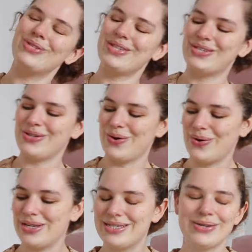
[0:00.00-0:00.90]
So
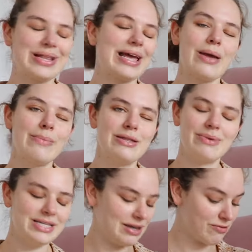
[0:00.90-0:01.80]
it's not like I made
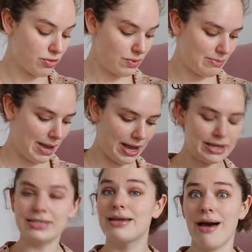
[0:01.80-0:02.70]
myself 3
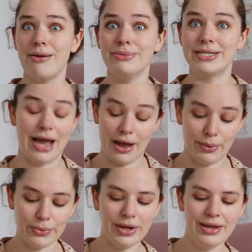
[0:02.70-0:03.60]
bags. Calm
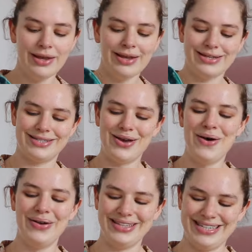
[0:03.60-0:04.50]
down. So
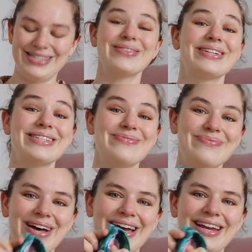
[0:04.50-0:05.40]
this one is
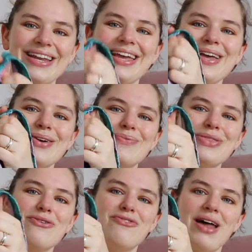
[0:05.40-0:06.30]
mine with
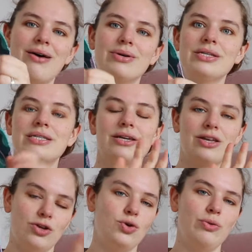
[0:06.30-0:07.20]
the flowers.
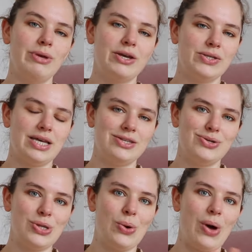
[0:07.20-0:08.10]
Good, because as
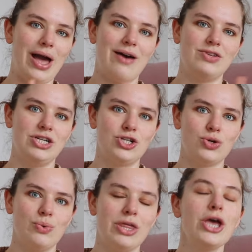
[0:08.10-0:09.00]
you know, I have an
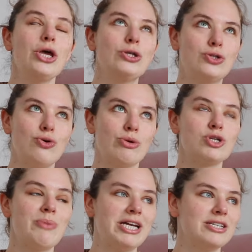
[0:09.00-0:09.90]
issue with too
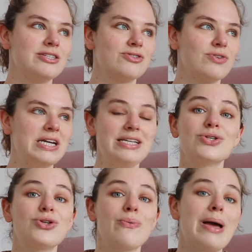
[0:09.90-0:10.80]
much patterns already.
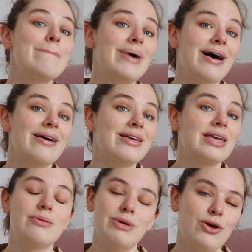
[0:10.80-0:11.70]
So now my bag
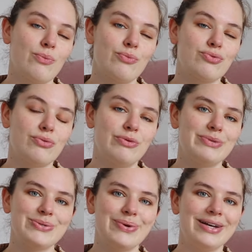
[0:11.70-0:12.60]
can become a problem
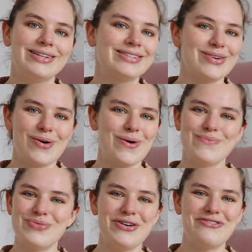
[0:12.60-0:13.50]
as well. So
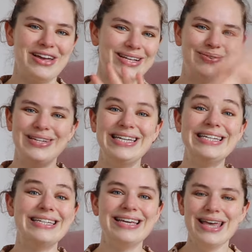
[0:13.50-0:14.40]
perfect. We
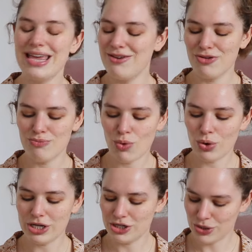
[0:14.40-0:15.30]
needed even
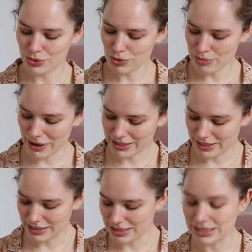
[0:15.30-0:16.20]
more issues with
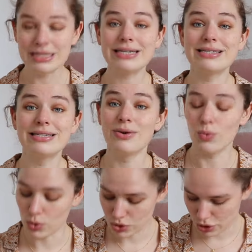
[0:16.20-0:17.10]
patterns in this
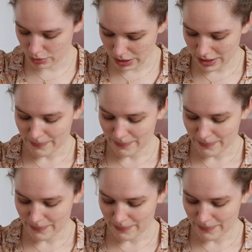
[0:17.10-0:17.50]
wardrobe.